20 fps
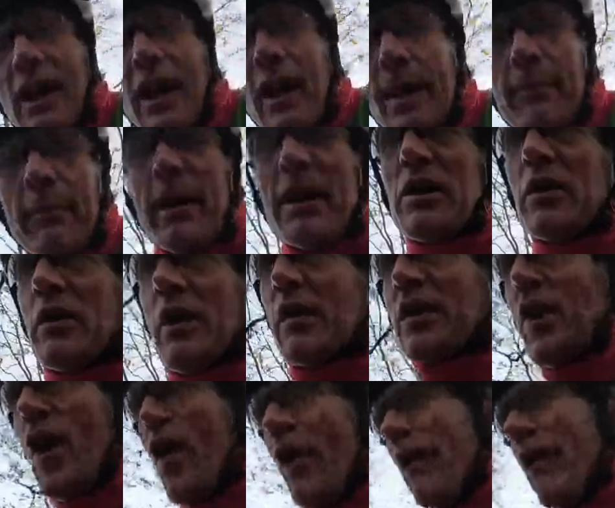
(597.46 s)
and make all
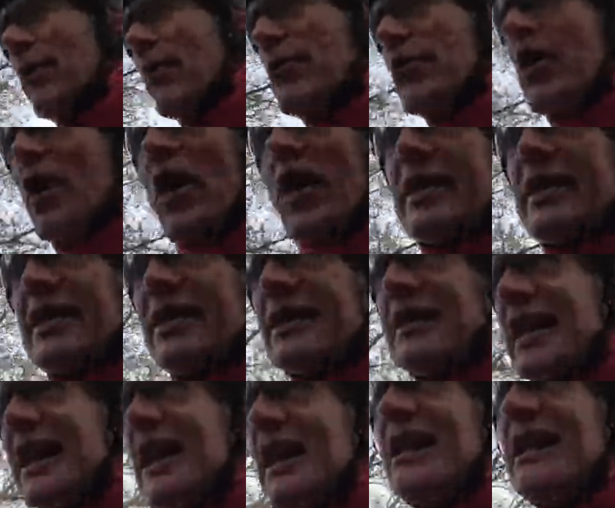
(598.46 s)
those horrible
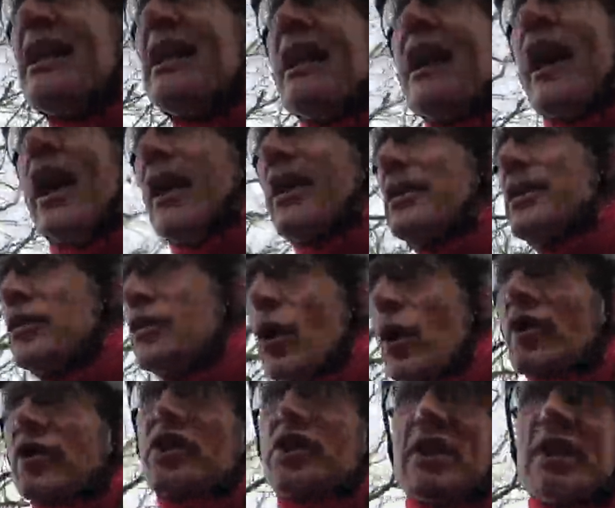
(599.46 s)
noises and
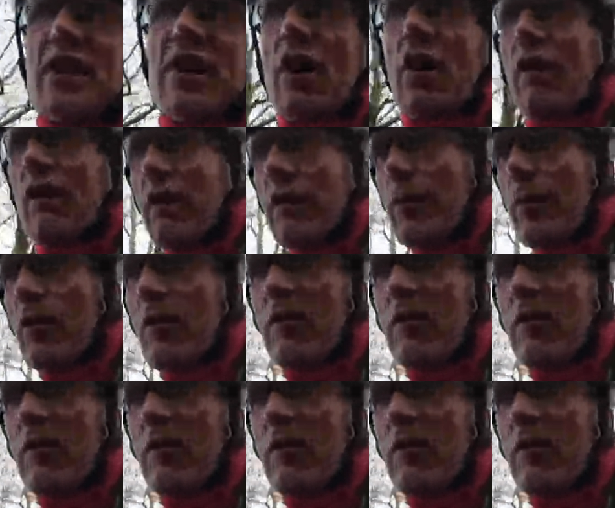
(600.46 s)
notchy, horrible,